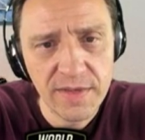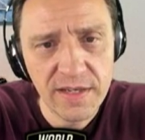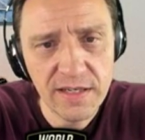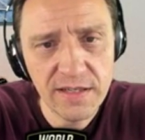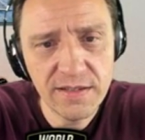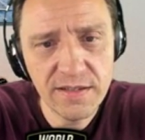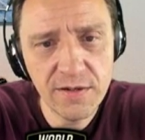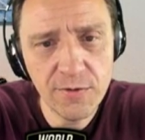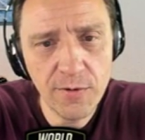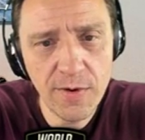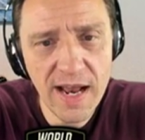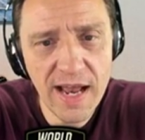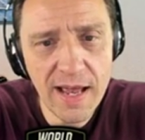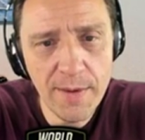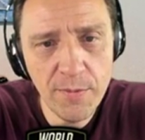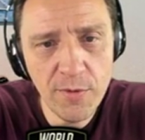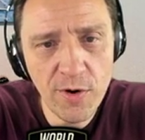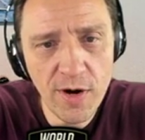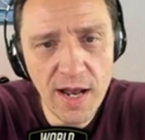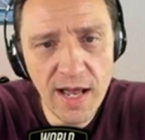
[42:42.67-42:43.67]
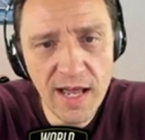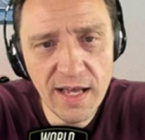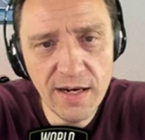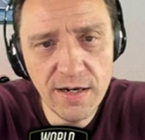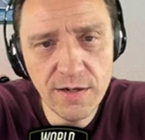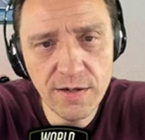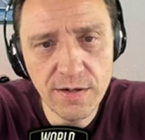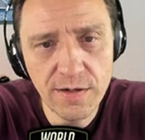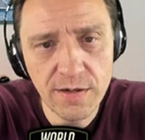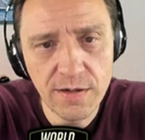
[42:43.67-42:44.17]
There's the Ram
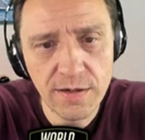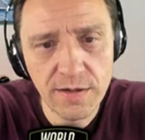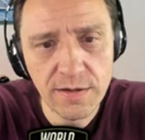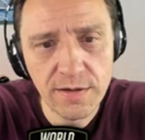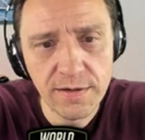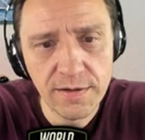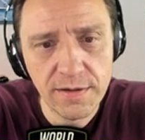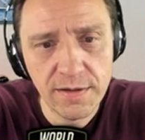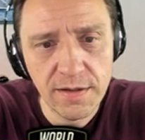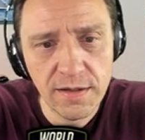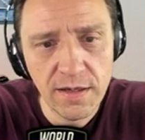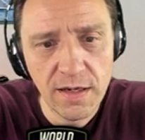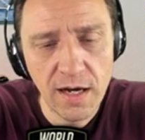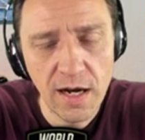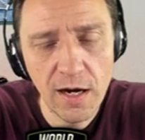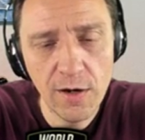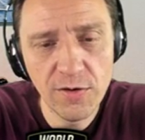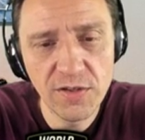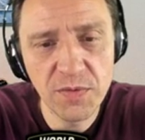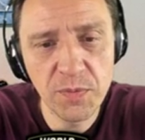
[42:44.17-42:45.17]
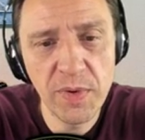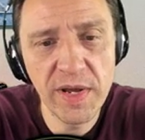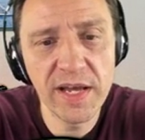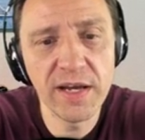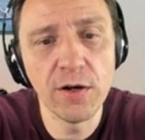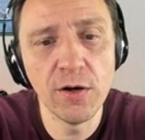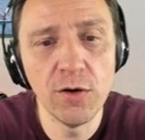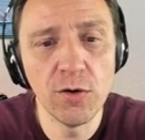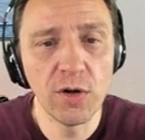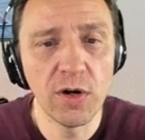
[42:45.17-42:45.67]
Rider. How is
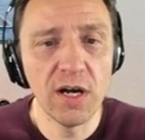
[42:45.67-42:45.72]
Big O